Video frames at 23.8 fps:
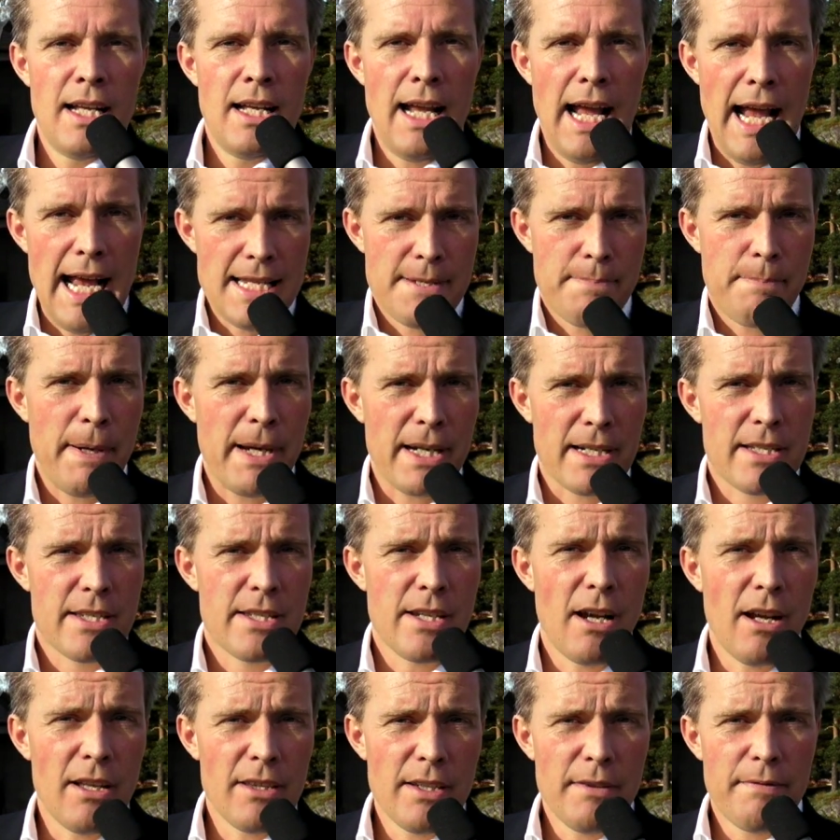aspects
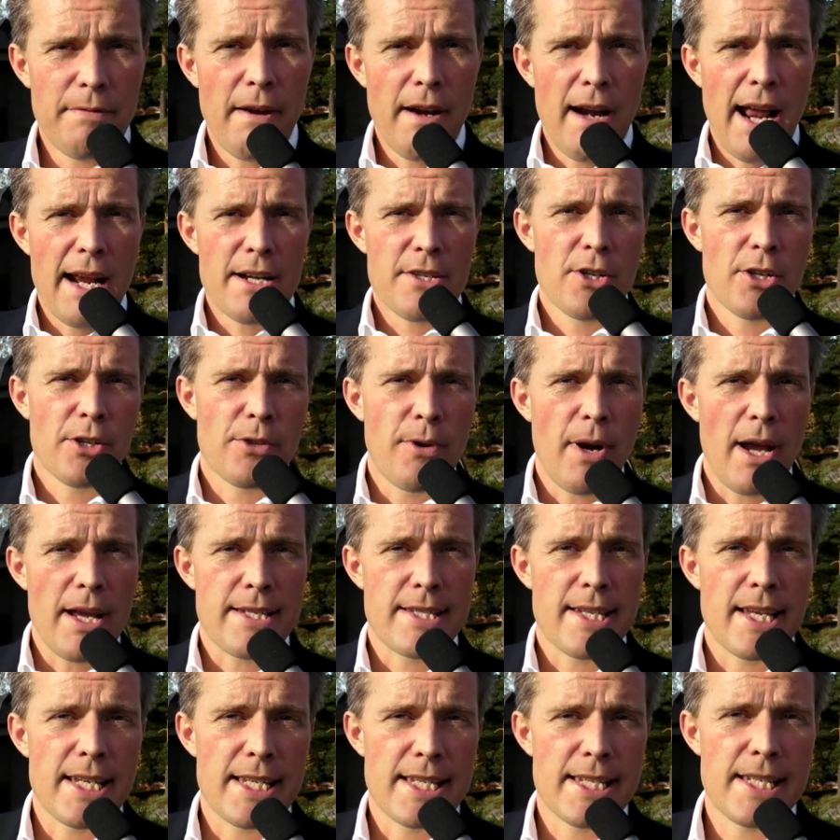on the financial
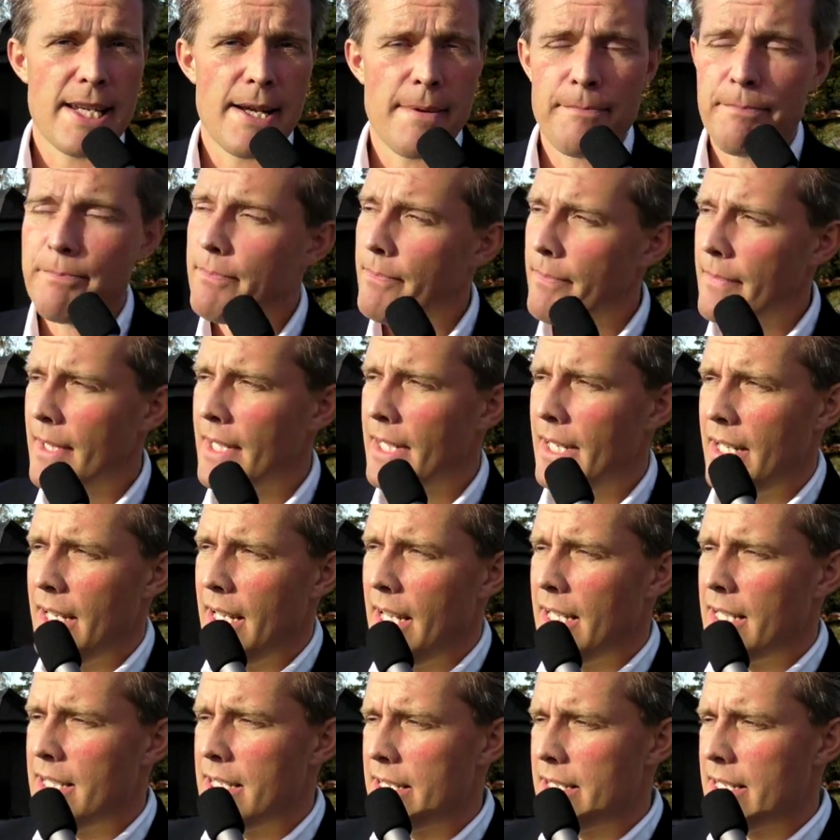crisis.
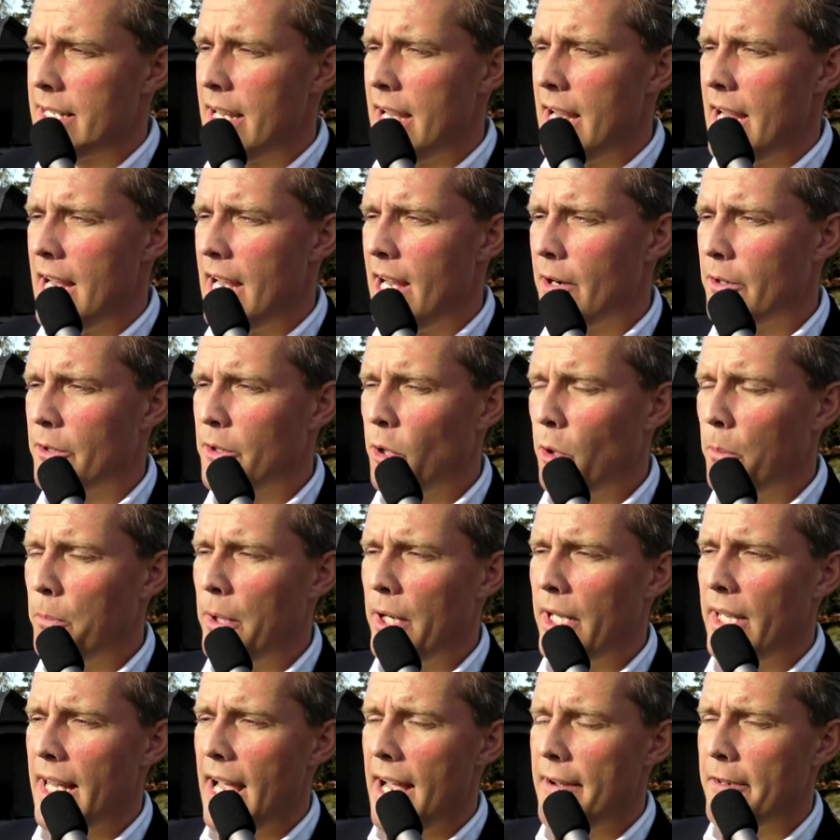It's
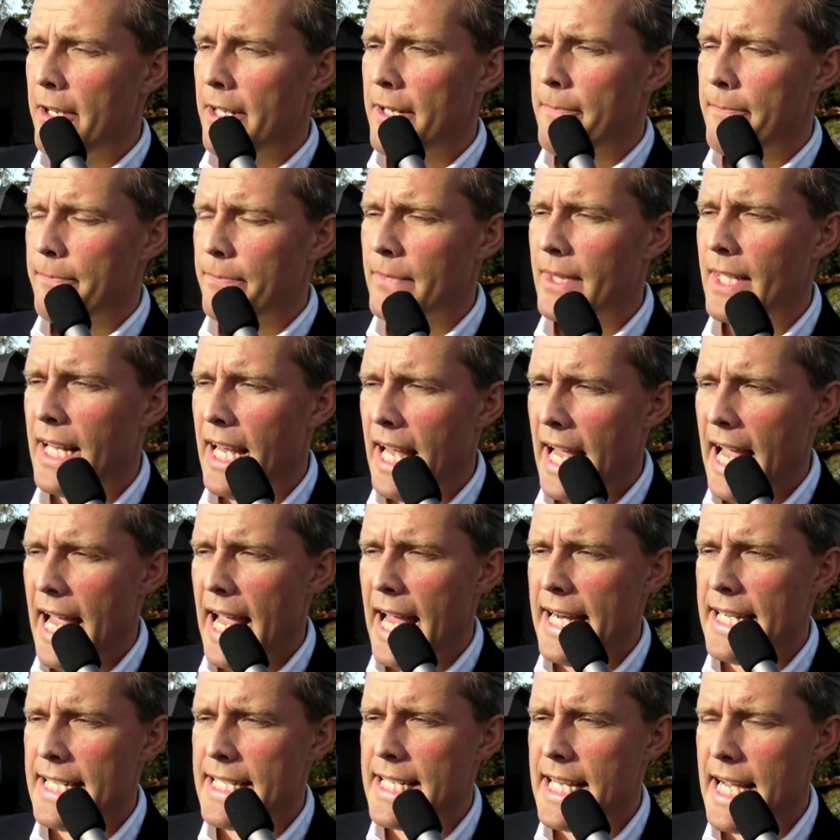October 11,
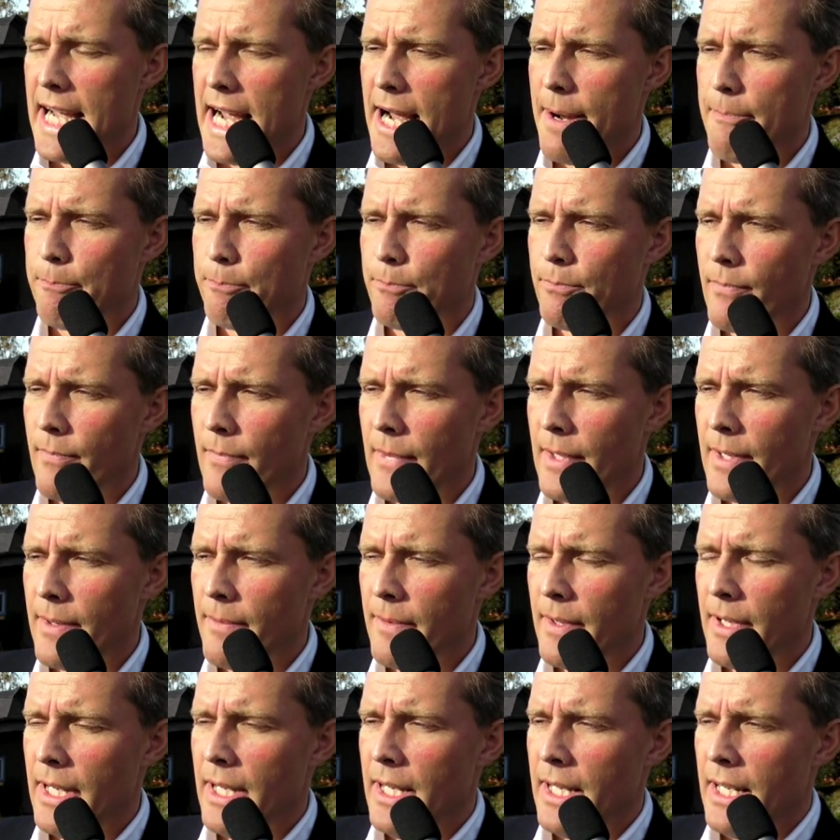and
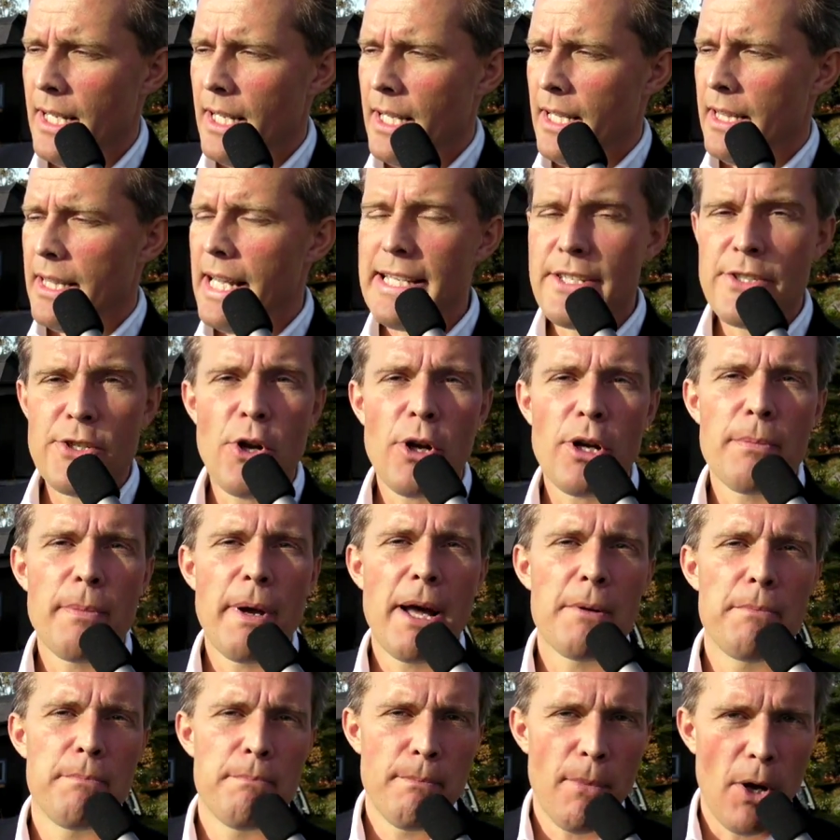let's talk
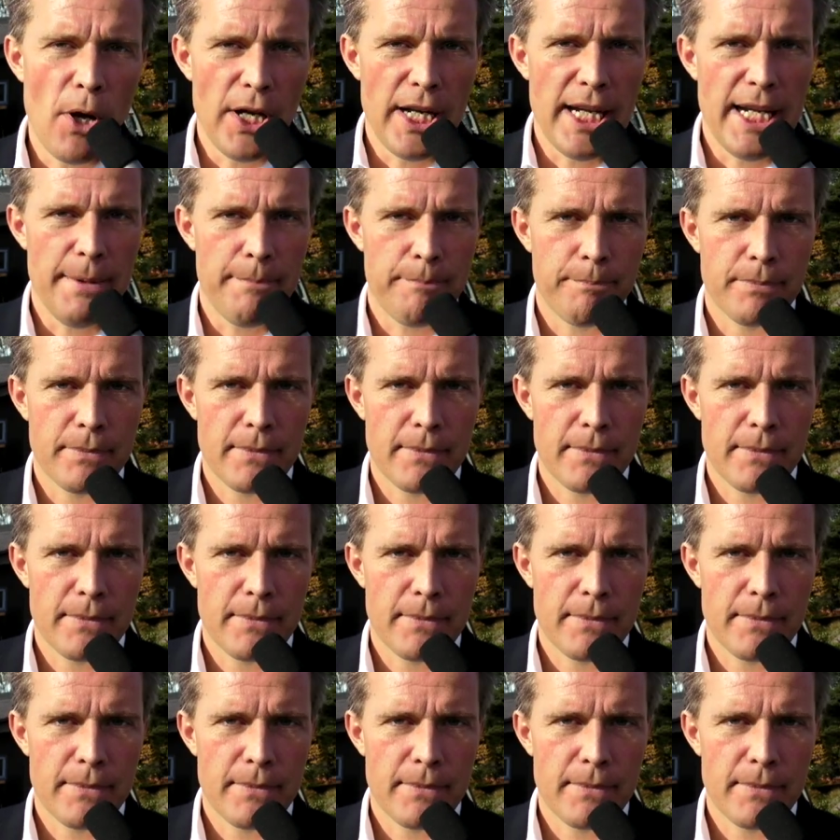about money.